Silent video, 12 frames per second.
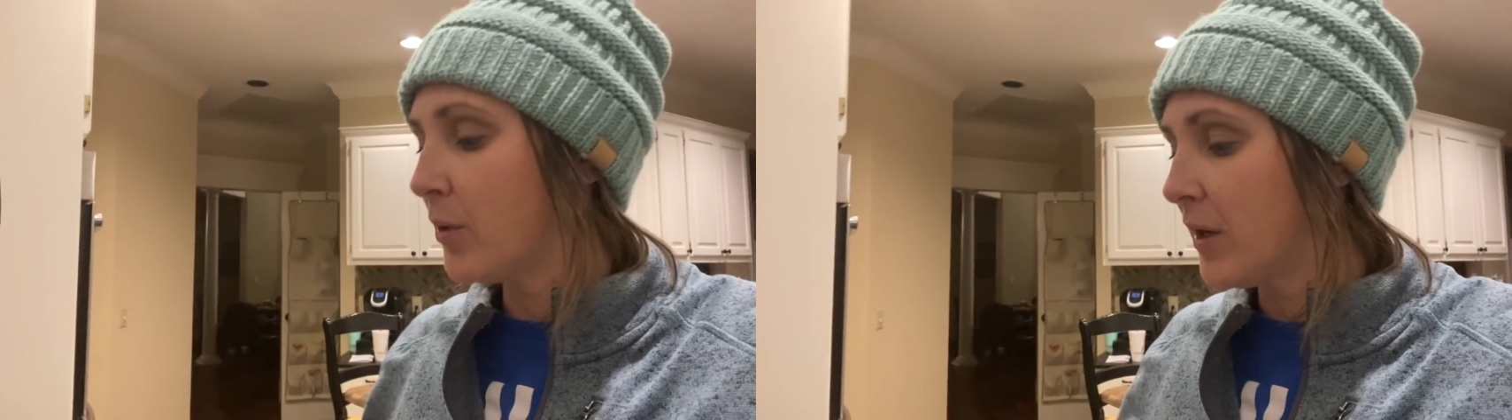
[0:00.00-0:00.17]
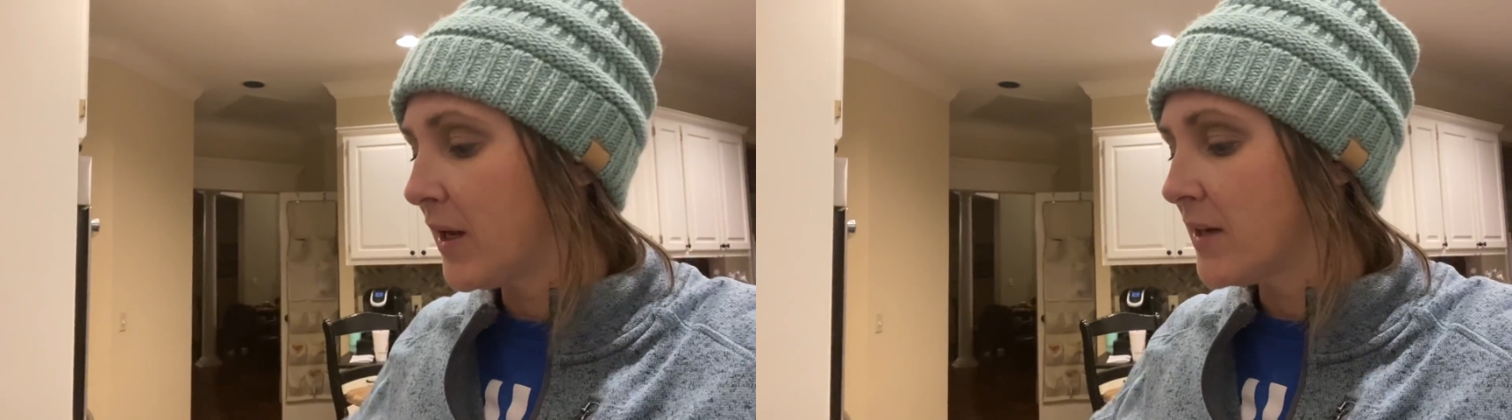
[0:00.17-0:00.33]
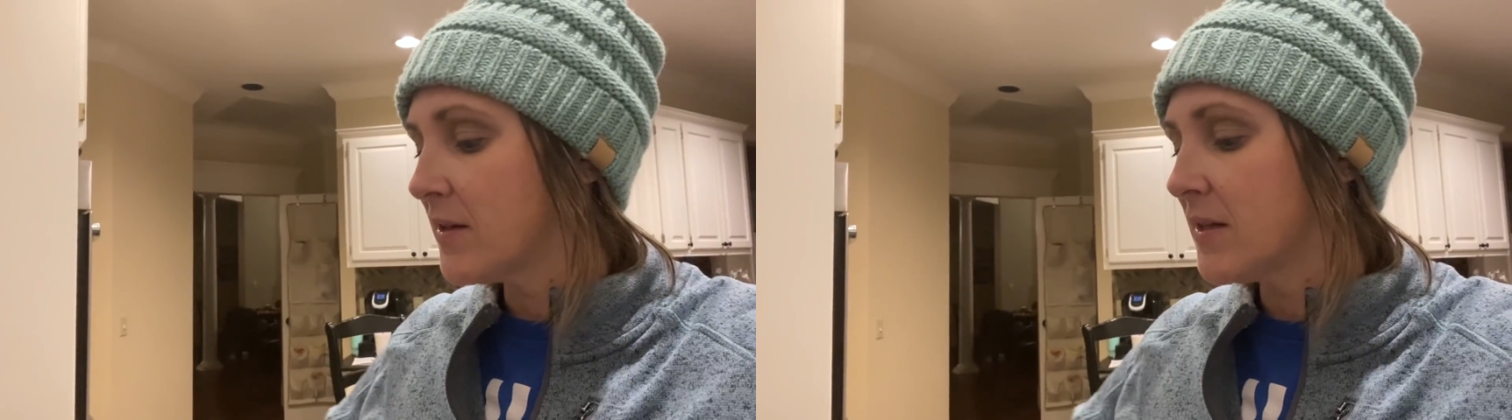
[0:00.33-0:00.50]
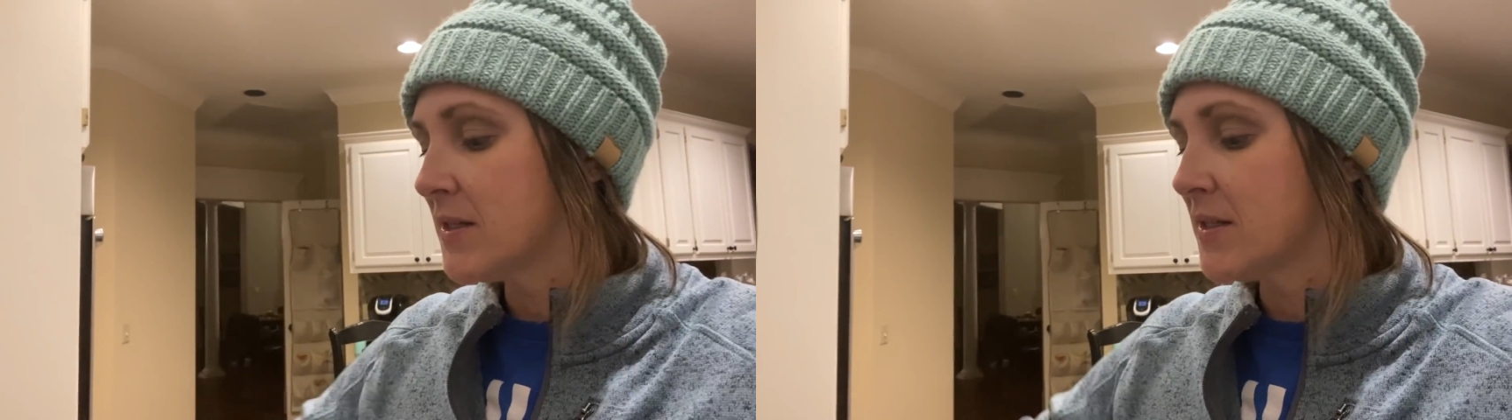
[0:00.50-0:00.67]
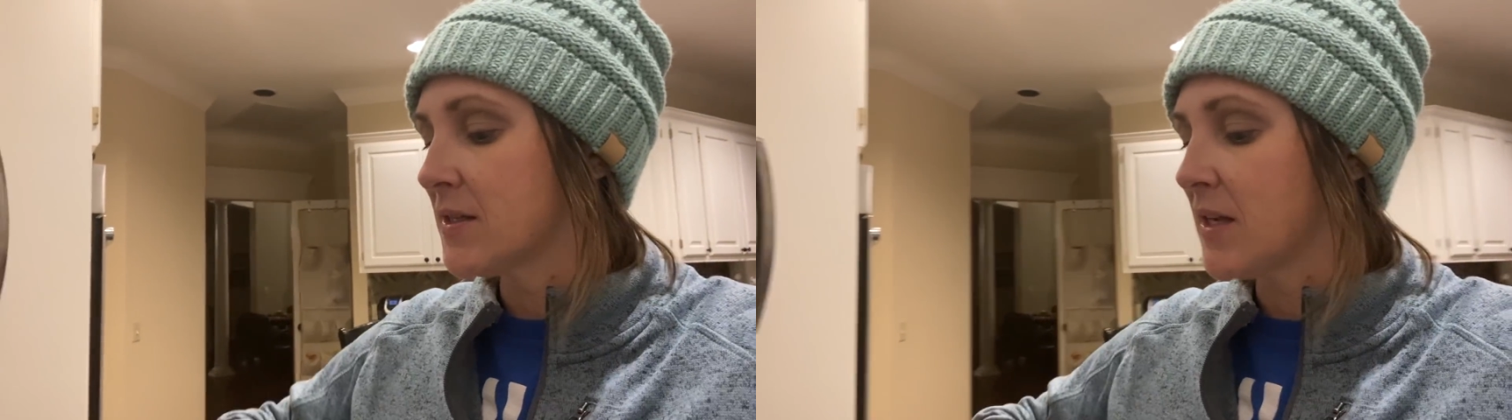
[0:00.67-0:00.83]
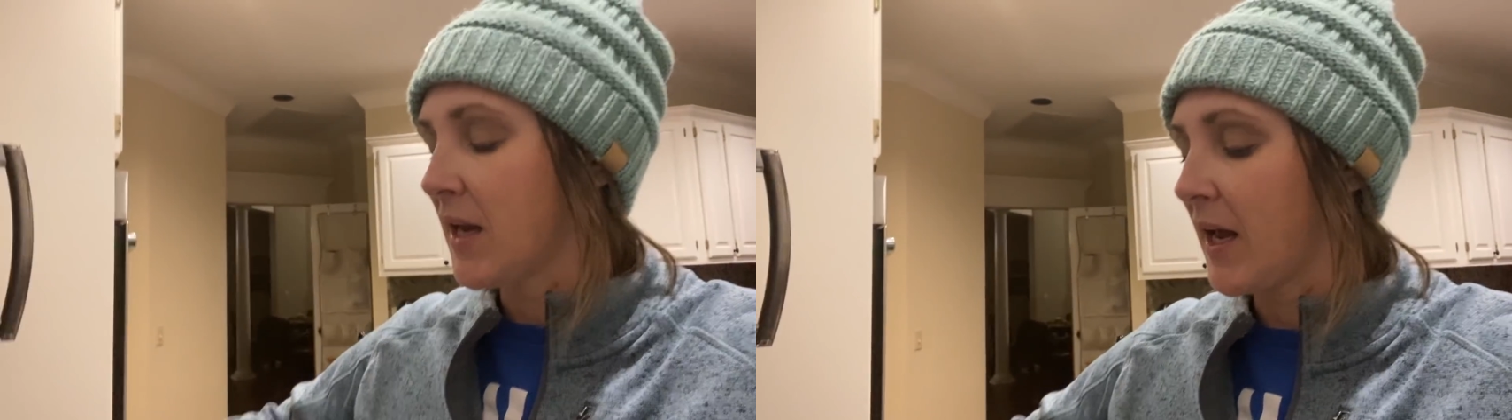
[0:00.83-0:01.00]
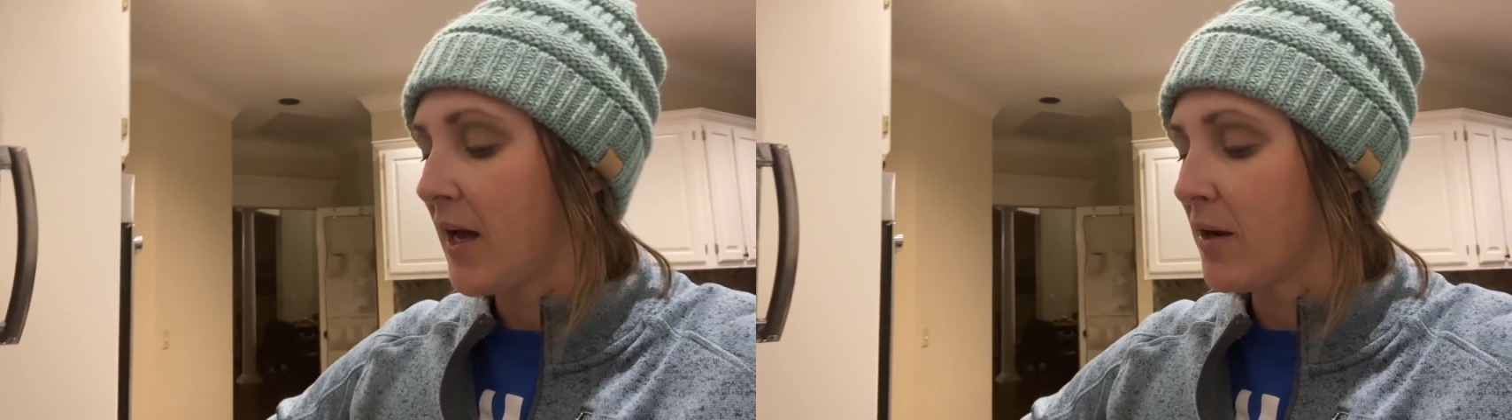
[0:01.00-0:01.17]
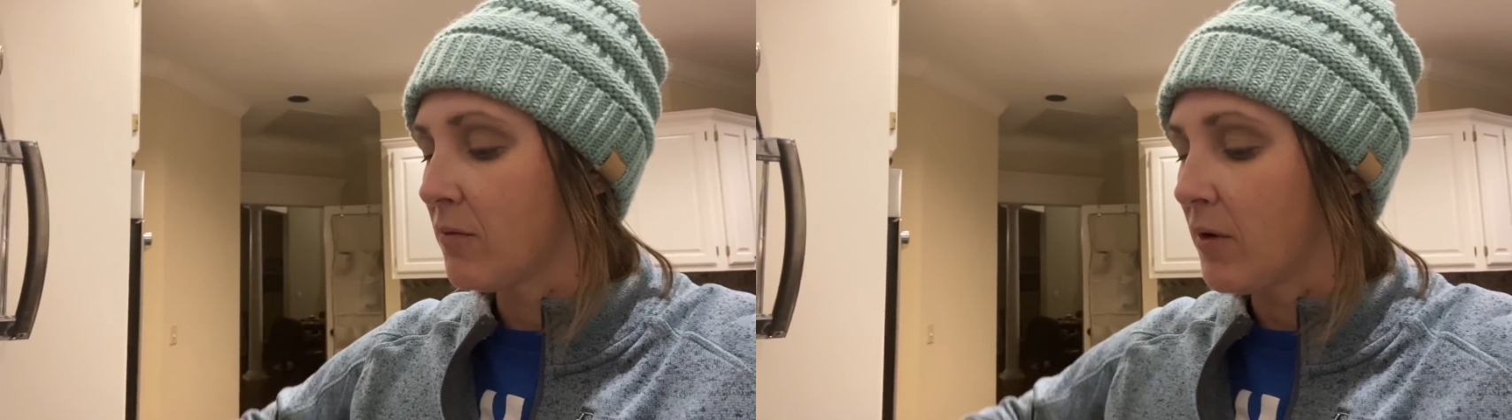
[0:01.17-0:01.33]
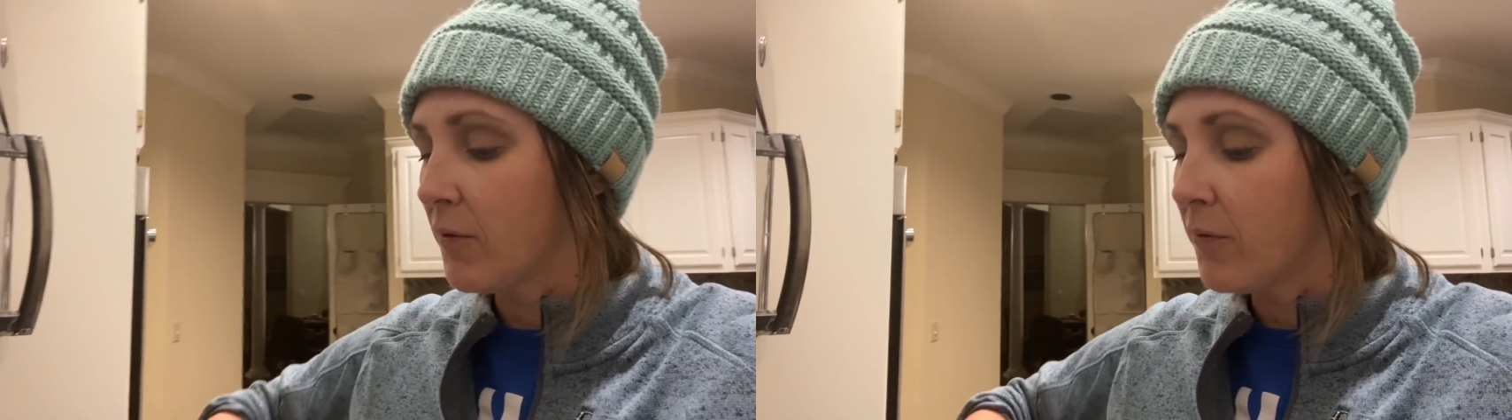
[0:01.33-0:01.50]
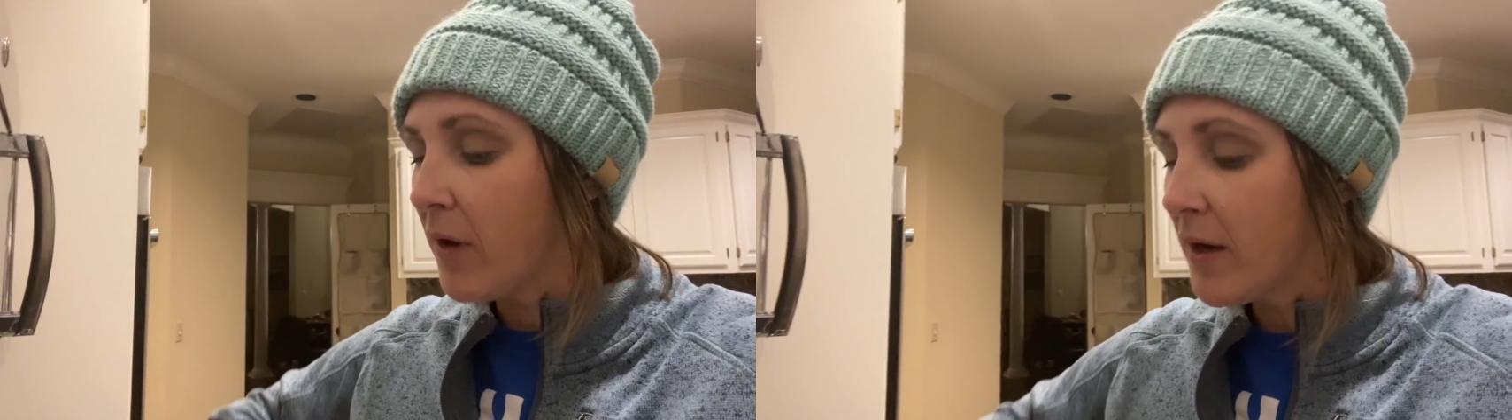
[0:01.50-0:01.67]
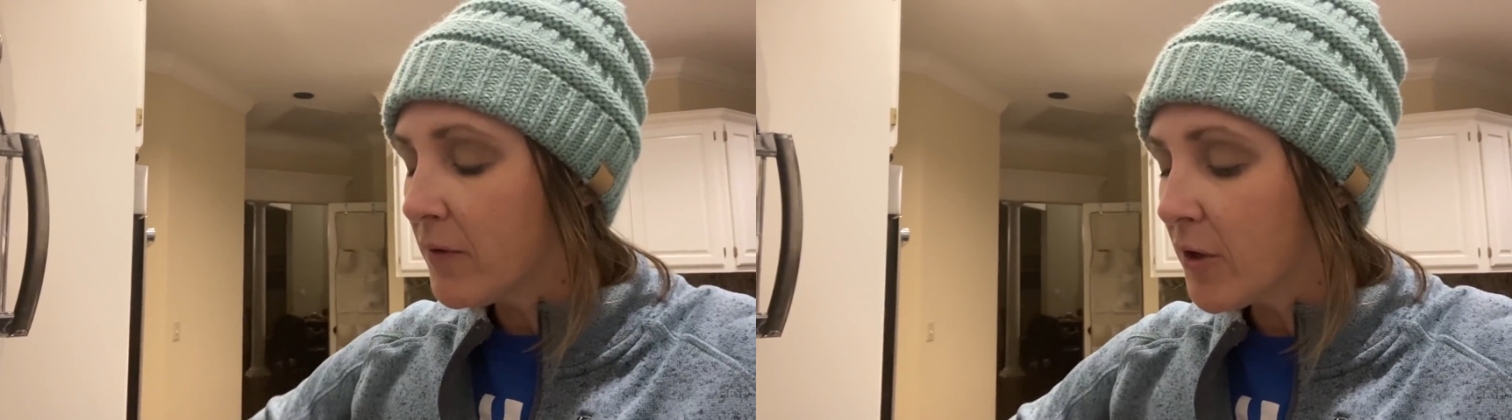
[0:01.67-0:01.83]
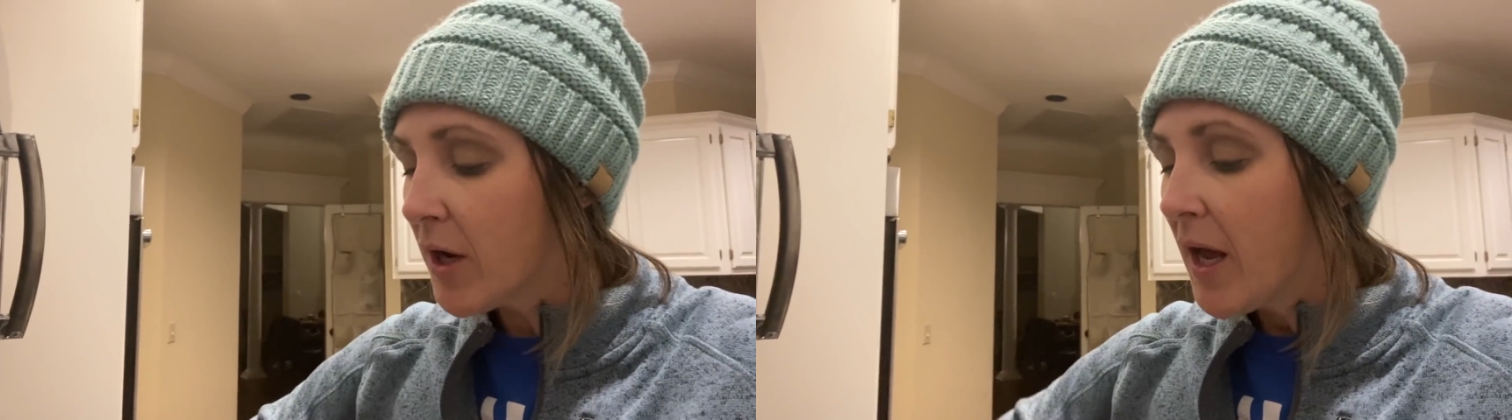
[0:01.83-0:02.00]
putting into this is gonna add a lot of
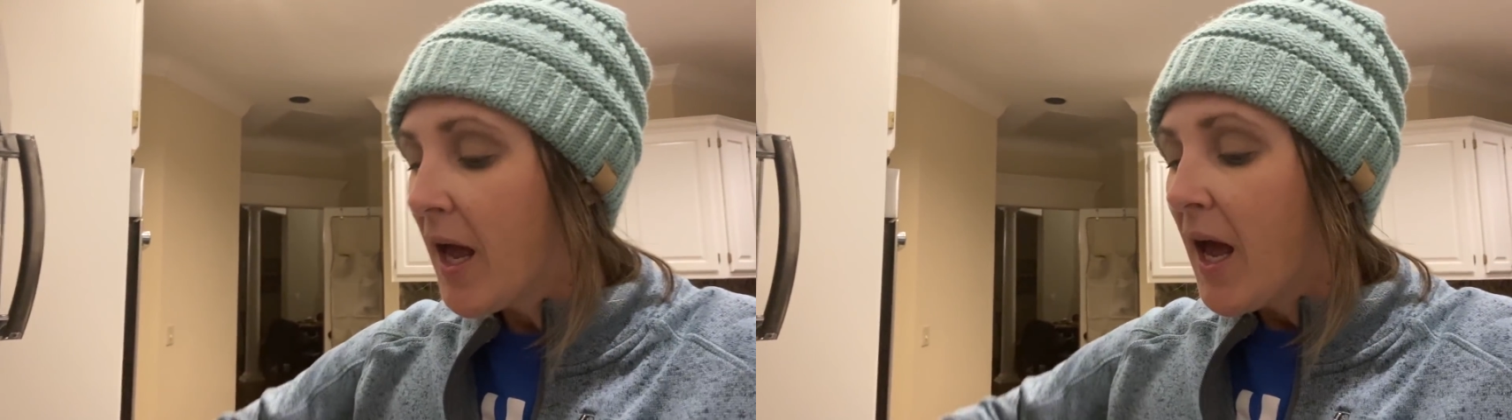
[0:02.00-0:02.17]
flavor.